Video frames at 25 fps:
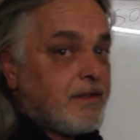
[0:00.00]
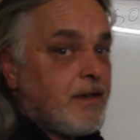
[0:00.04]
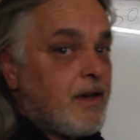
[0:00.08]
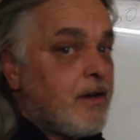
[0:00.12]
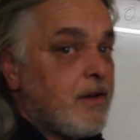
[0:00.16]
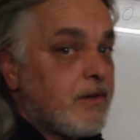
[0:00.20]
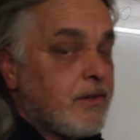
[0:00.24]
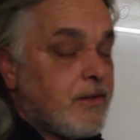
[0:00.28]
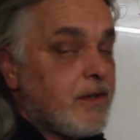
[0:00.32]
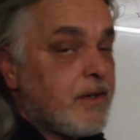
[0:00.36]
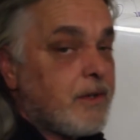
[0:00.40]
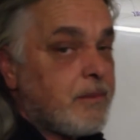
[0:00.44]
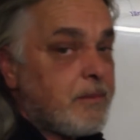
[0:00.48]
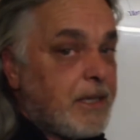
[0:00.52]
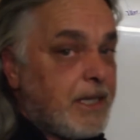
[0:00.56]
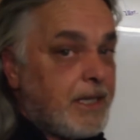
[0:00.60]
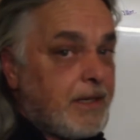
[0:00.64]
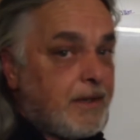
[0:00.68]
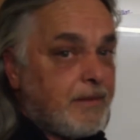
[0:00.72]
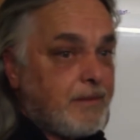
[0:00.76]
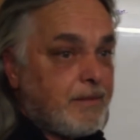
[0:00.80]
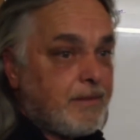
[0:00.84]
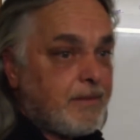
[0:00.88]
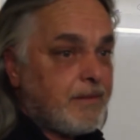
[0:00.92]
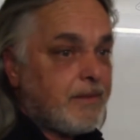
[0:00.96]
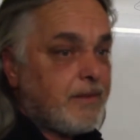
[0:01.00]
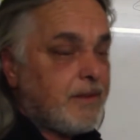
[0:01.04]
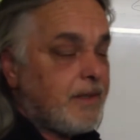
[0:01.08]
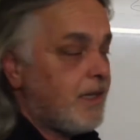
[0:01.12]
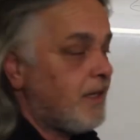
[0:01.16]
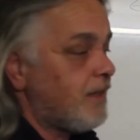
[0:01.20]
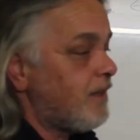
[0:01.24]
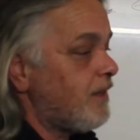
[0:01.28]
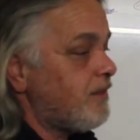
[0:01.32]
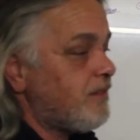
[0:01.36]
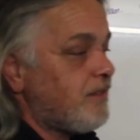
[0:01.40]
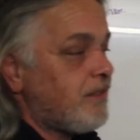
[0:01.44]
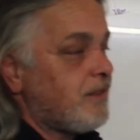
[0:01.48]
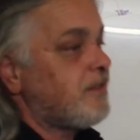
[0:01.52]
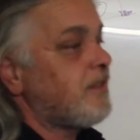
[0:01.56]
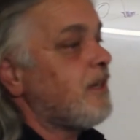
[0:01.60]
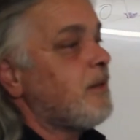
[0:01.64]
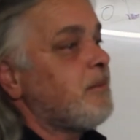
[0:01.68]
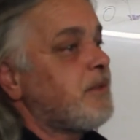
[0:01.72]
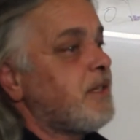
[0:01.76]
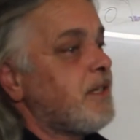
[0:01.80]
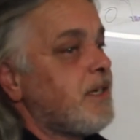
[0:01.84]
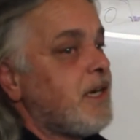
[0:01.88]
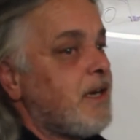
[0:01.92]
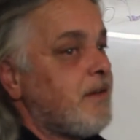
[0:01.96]
dawned on me. And this is
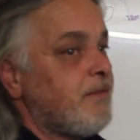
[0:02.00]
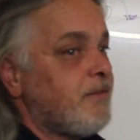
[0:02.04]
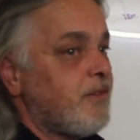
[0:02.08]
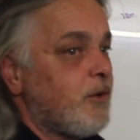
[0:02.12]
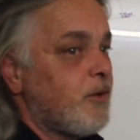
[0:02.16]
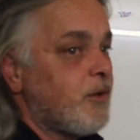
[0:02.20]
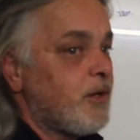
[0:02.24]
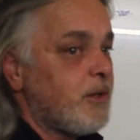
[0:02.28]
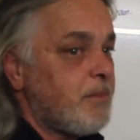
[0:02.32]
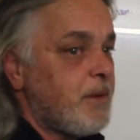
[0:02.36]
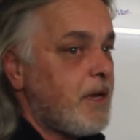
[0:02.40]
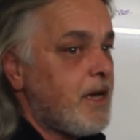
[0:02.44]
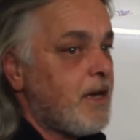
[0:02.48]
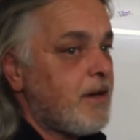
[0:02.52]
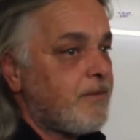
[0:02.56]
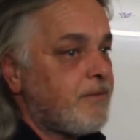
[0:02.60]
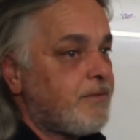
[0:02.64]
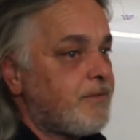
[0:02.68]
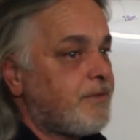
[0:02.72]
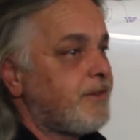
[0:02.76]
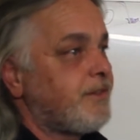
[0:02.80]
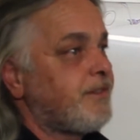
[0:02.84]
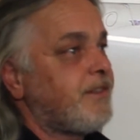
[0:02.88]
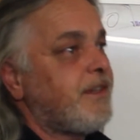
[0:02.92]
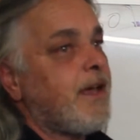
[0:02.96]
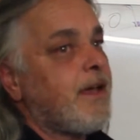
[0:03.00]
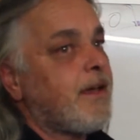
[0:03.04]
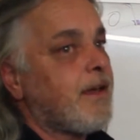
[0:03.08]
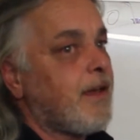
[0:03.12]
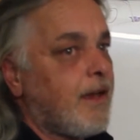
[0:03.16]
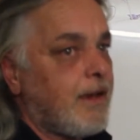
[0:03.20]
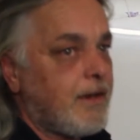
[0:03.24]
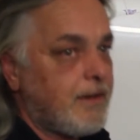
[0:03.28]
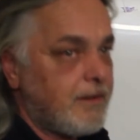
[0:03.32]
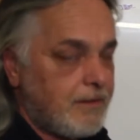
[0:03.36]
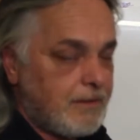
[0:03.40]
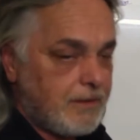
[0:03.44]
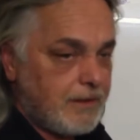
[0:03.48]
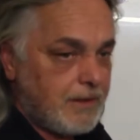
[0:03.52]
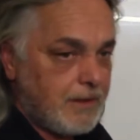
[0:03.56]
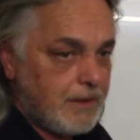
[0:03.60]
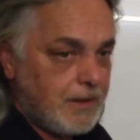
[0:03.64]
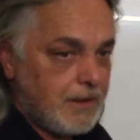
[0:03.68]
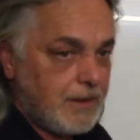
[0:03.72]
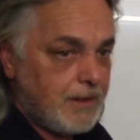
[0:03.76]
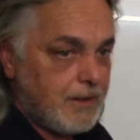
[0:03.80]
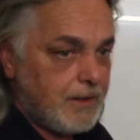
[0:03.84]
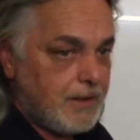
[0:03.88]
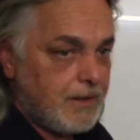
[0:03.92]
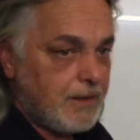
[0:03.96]
something I've known about for
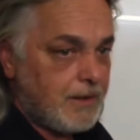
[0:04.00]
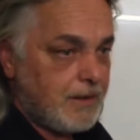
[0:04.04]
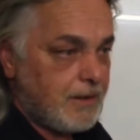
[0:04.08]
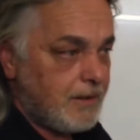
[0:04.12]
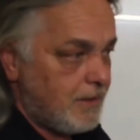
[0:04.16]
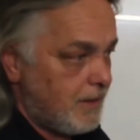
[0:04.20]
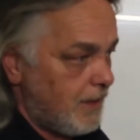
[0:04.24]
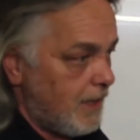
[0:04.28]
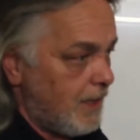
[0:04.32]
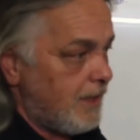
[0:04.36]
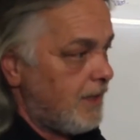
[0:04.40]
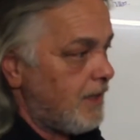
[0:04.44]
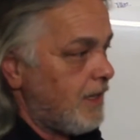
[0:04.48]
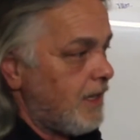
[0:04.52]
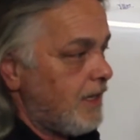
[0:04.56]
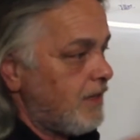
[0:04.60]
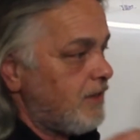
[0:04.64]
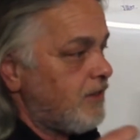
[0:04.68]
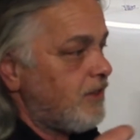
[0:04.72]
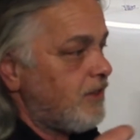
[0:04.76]
decades. And then